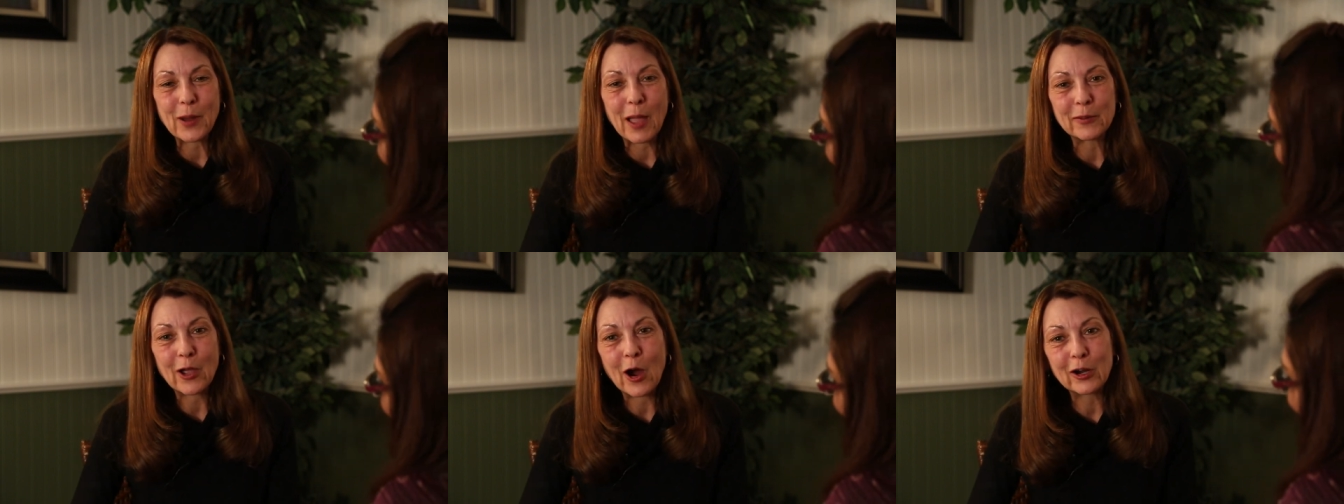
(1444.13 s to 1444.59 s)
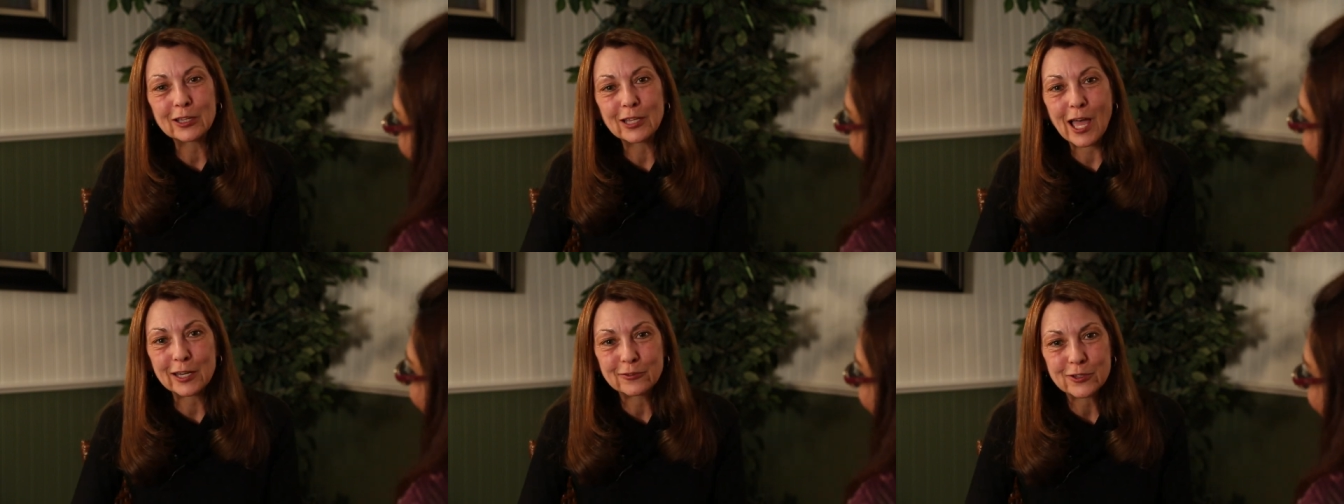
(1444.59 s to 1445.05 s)
probably are a
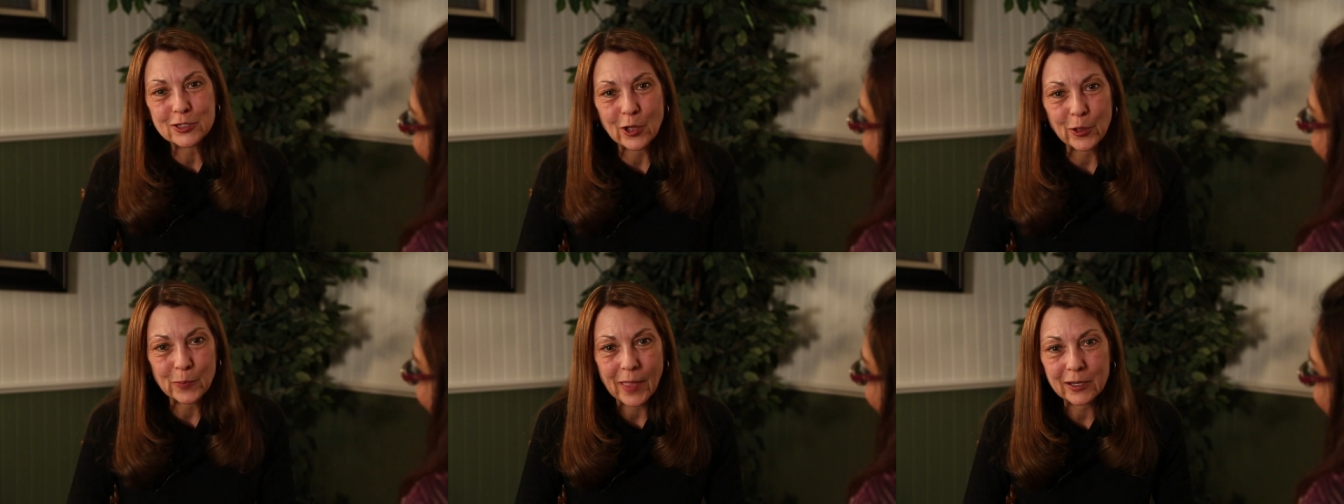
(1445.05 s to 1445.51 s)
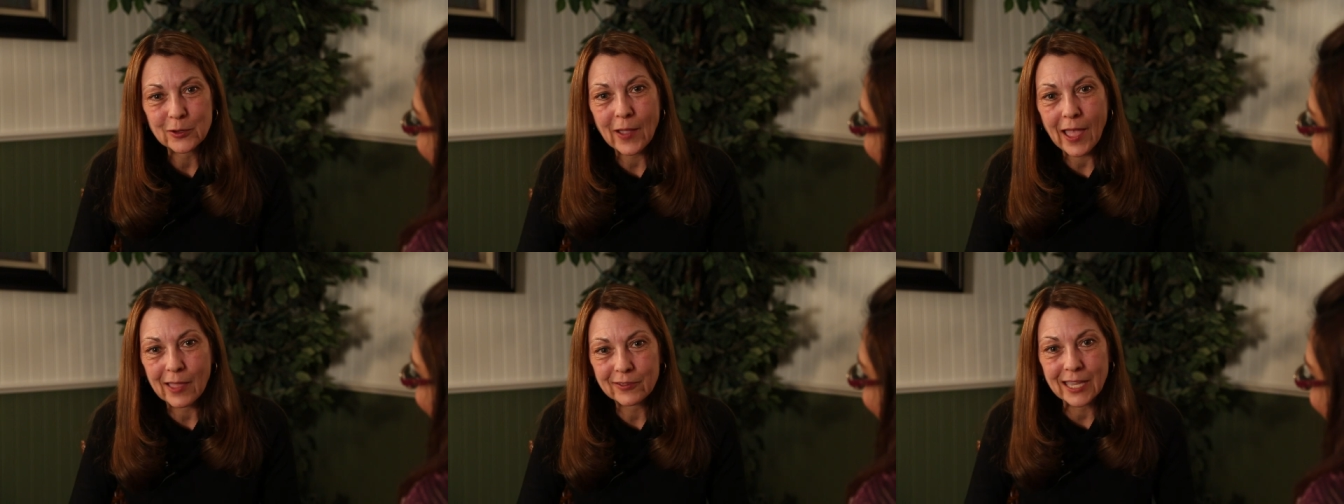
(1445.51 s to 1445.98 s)
lot of adult men who
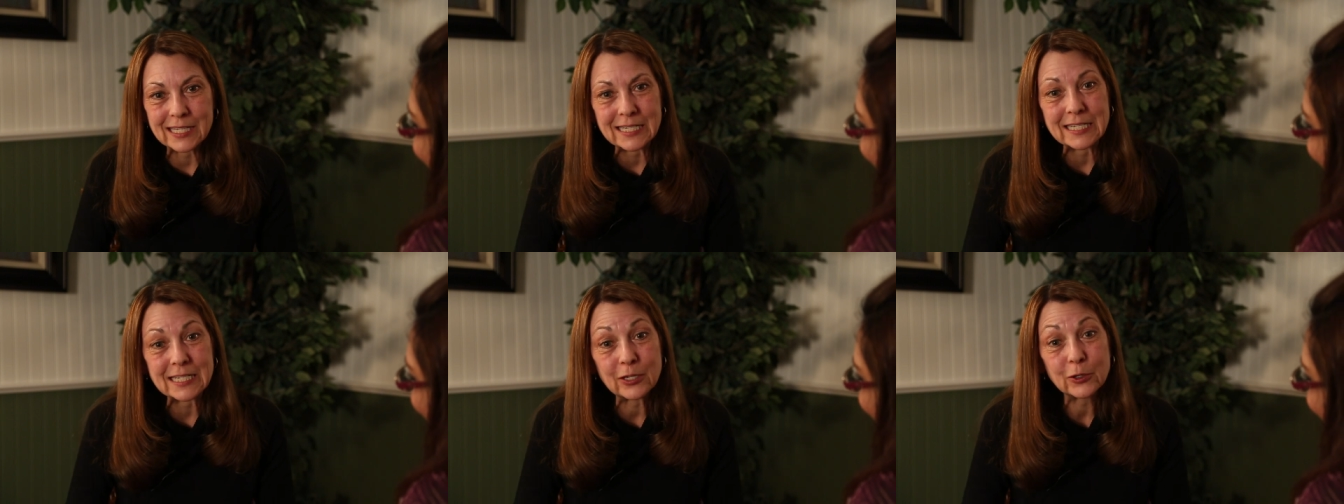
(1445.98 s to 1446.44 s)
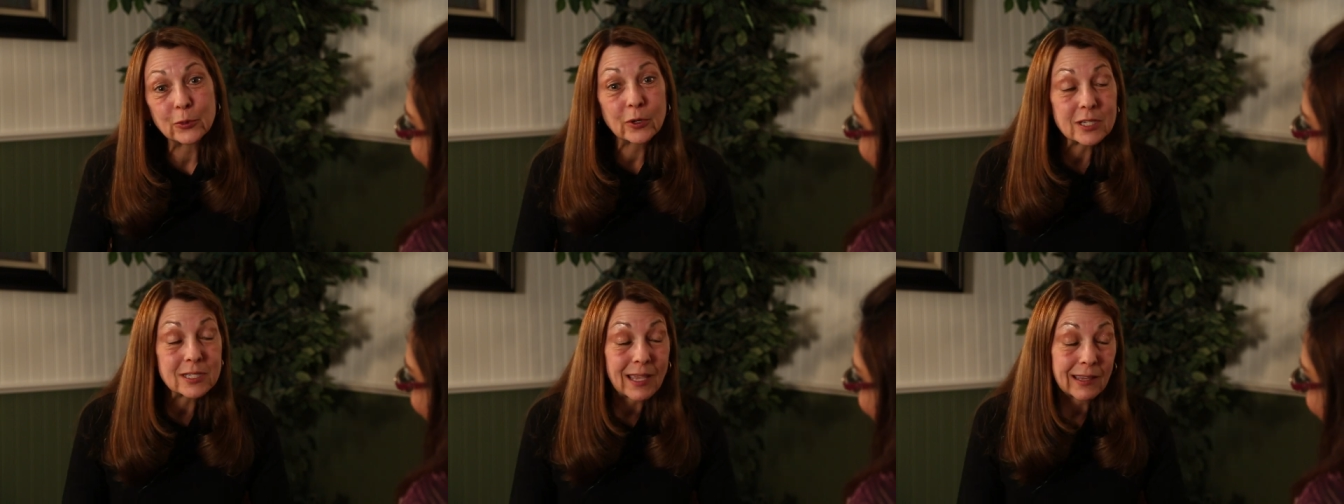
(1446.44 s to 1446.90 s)
have ADD who
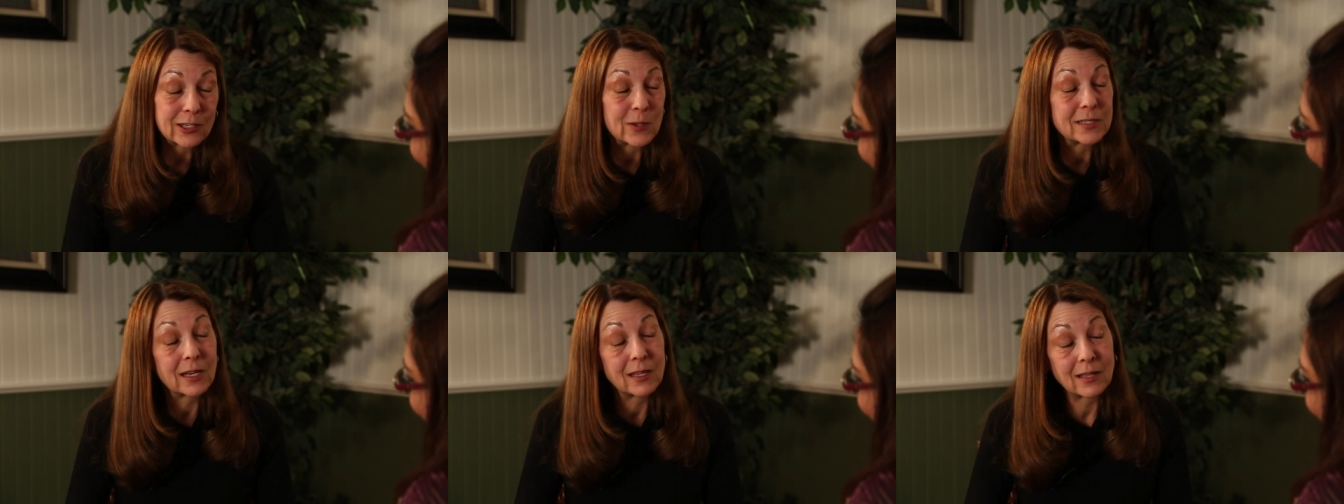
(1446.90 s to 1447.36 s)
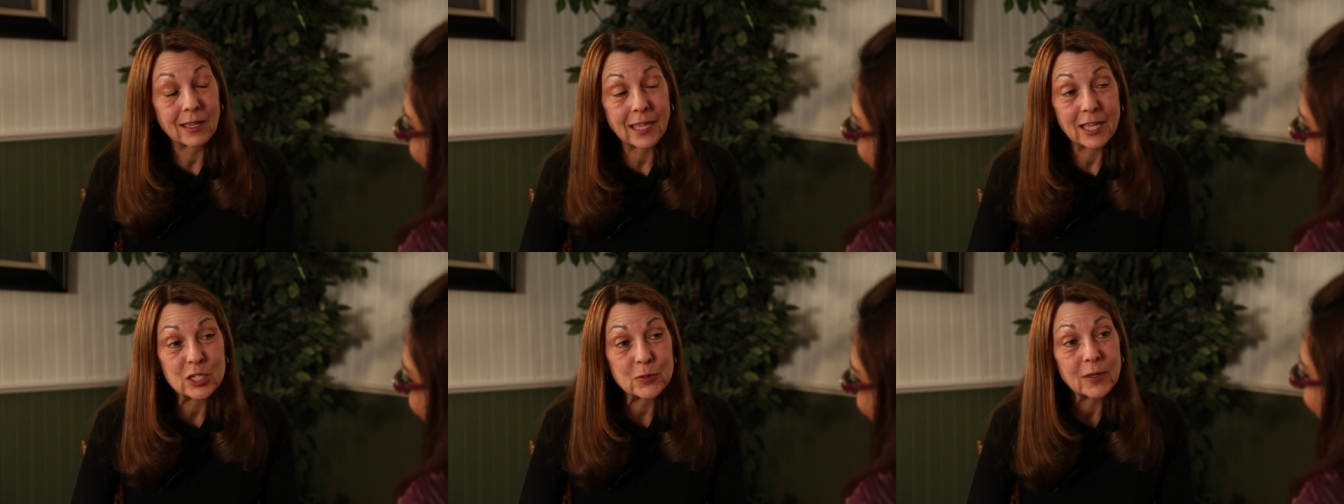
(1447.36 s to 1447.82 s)
weren't diagnosed at a
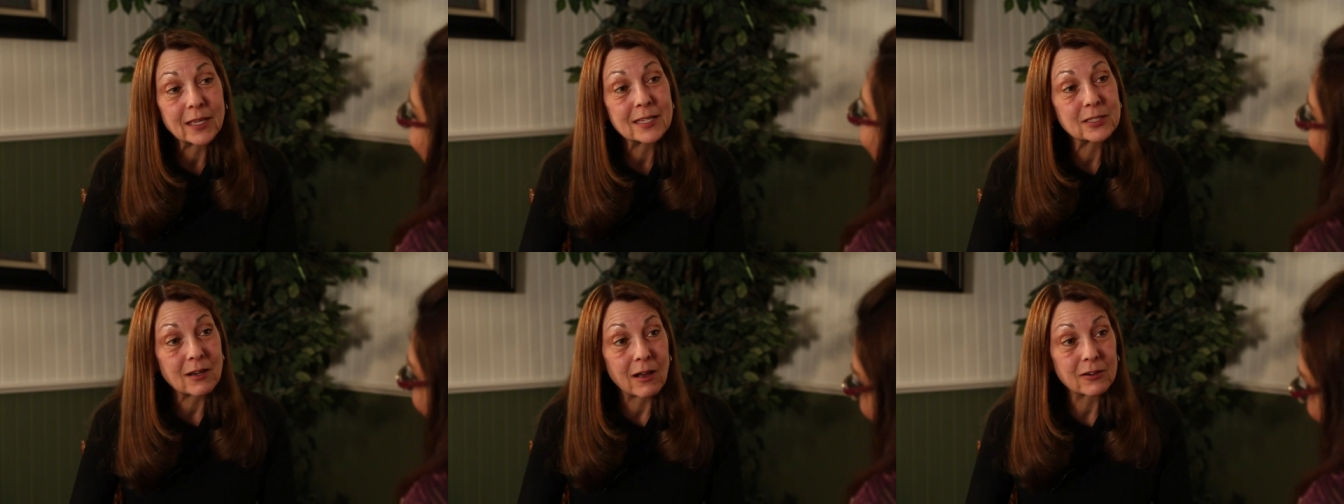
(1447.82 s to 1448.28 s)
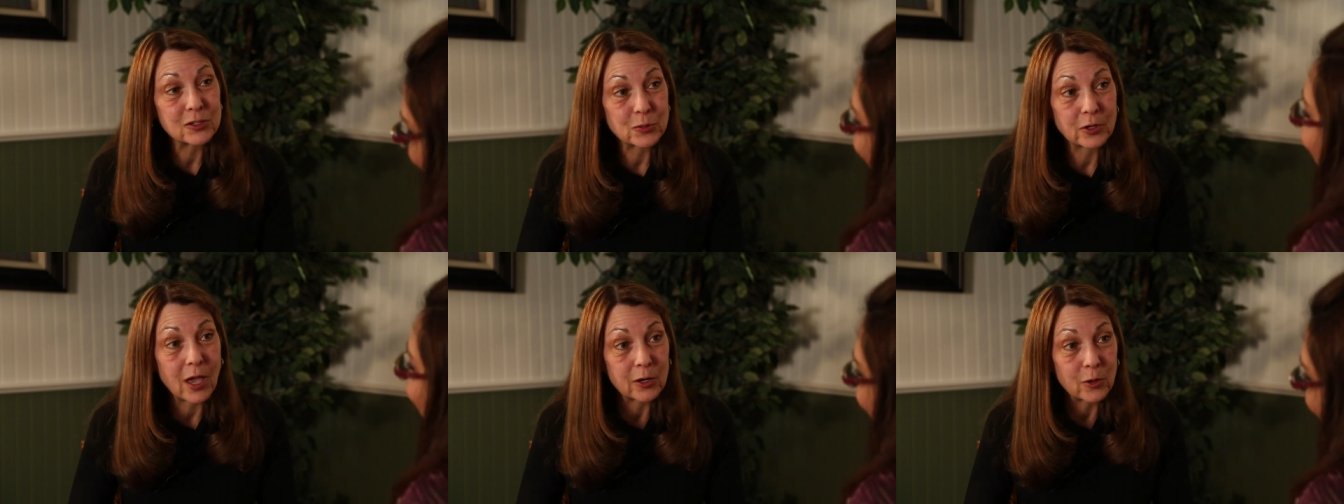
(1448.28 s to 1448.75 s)
young age because the
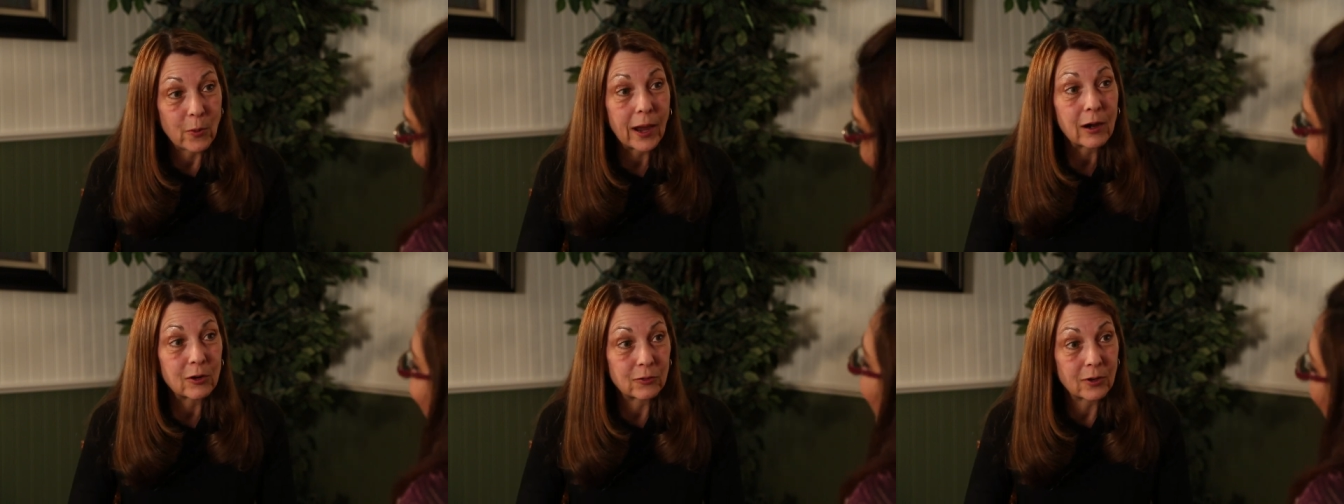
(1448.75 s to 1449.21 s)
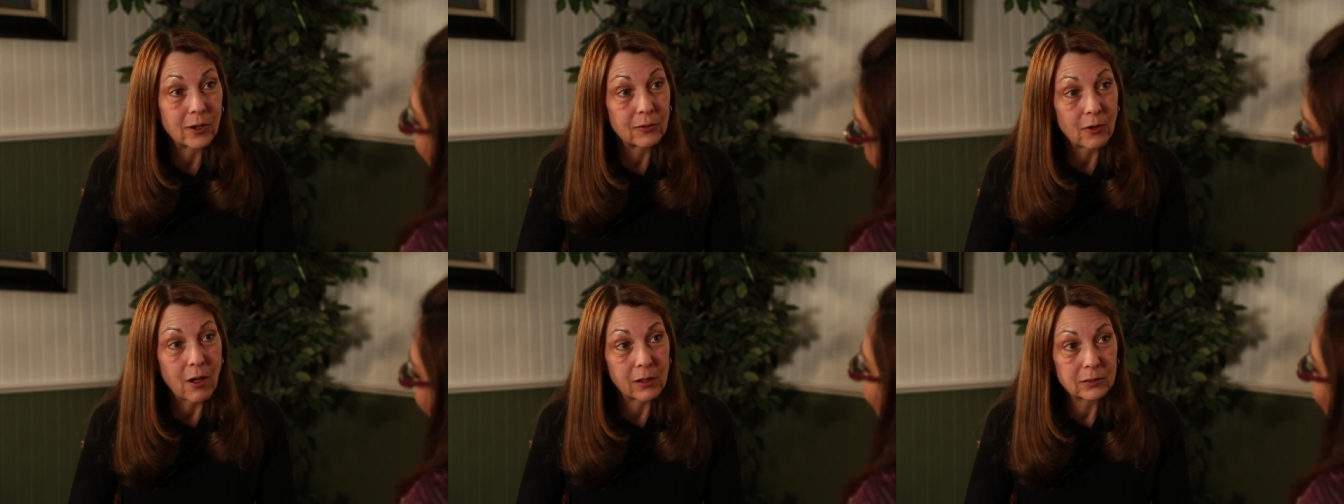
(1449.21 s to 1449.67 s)
doctors were not aware of
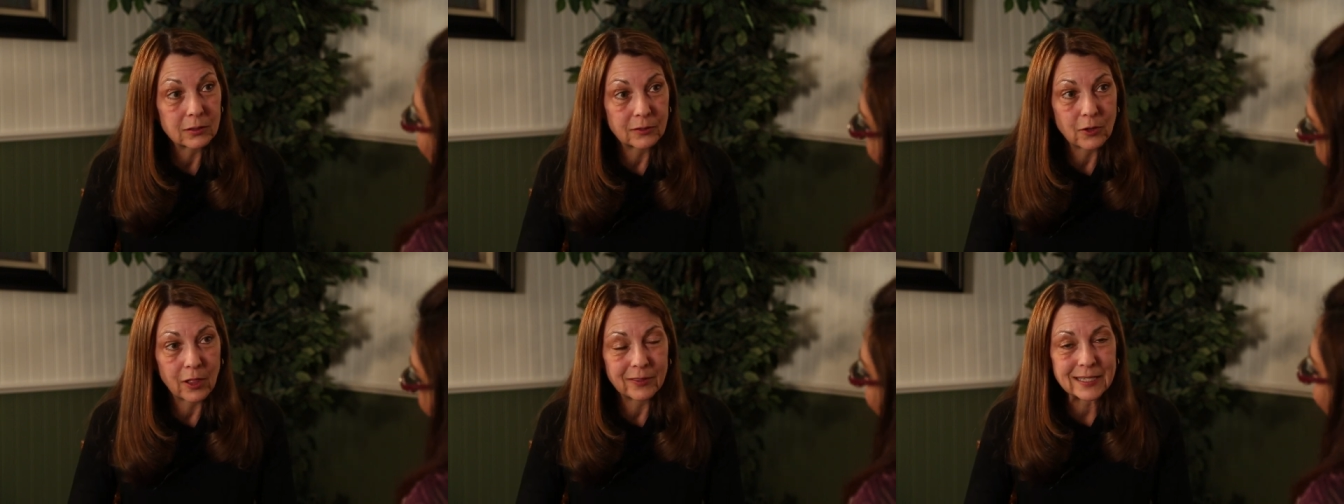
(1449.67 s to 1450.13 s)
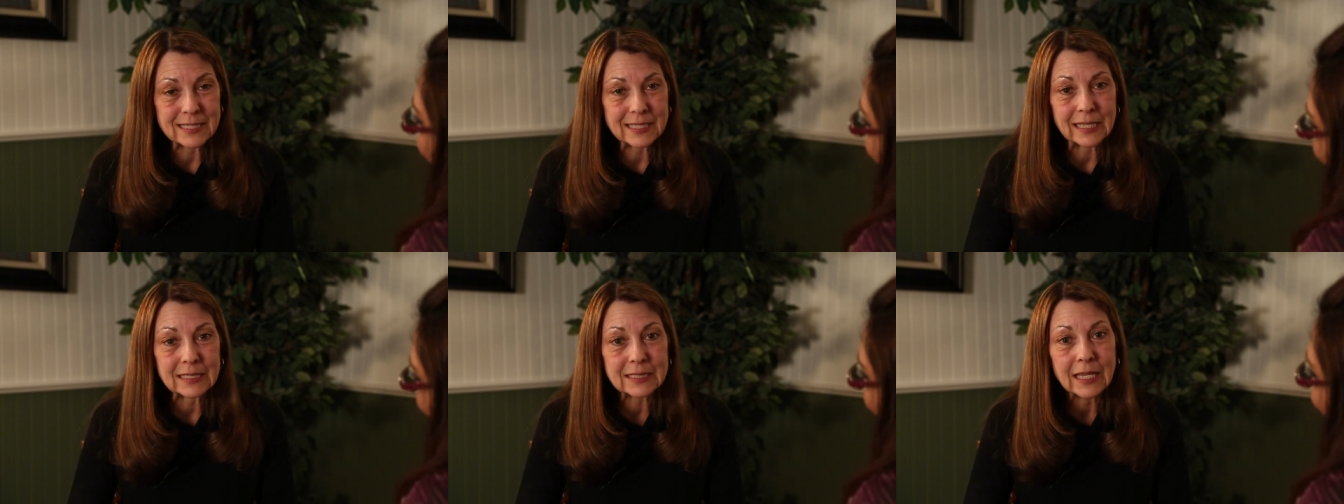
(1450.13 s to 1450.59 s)
all of these
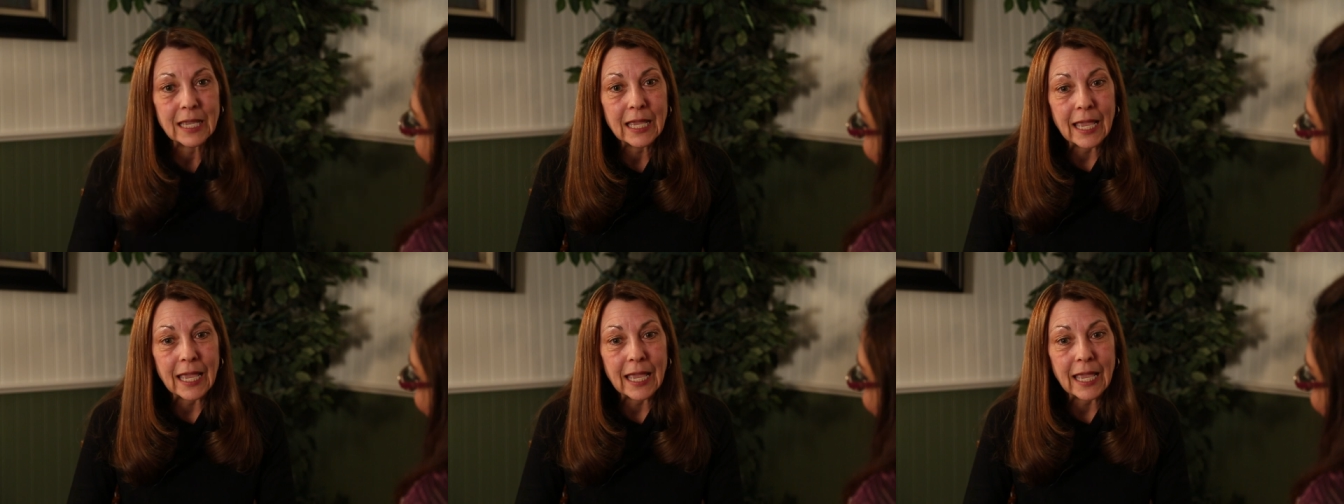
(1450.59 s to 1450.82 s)
things.